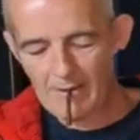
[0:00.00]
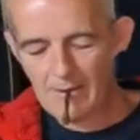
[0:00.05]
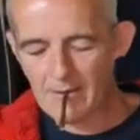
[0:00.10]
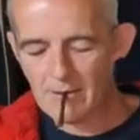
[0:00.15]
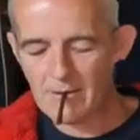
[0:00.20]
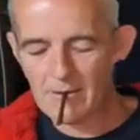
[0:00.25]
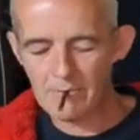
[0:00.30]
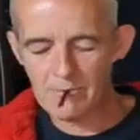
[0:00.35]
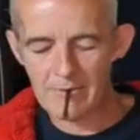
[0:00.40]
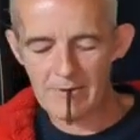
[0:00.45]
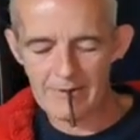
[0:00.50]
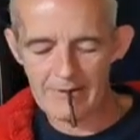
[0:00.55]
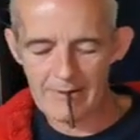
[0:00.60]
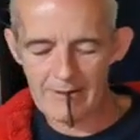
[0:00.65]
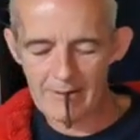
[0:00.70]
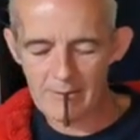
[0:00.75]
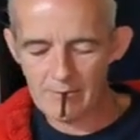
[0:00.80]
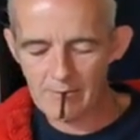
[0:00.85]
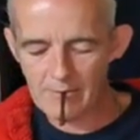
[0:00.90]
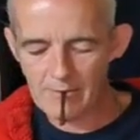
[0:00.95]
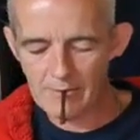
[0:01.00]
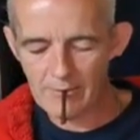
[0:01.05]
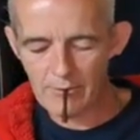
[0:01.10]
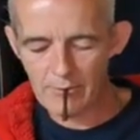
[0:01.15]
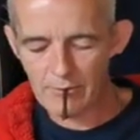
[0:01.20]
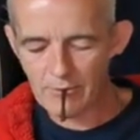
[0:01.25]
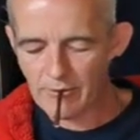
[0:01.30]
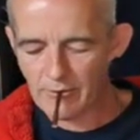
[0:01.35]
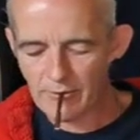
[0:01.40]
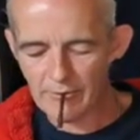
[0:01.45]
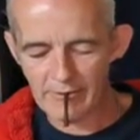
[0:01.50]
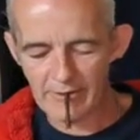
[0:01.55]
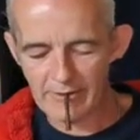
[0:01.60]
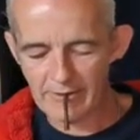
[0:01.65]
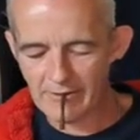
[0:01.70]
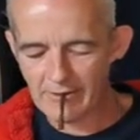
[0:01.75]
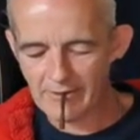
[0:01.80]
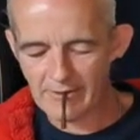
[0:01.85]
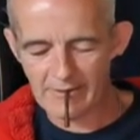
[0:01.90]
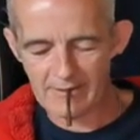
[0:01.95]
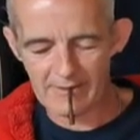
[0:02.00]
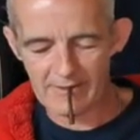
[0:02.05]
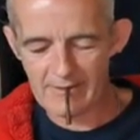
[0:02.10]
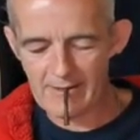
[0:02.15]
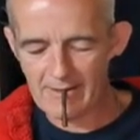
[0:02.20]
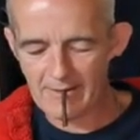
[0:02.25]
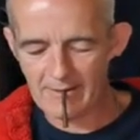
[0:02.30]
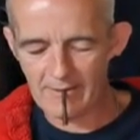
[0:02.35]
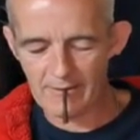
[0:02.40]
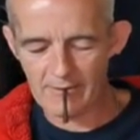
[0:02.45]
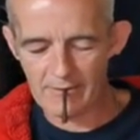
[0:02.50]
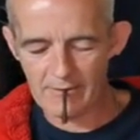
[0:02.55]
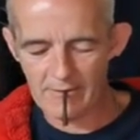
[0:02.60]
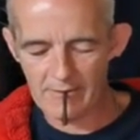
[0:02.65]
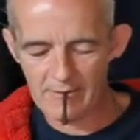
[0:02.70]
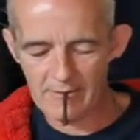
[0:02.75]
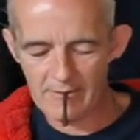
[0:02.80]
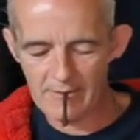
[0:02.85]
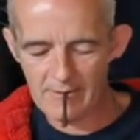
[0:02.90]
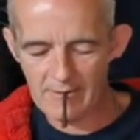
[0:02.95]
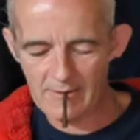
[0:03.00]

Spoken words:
Oh, come on now. You were going there just a second ago.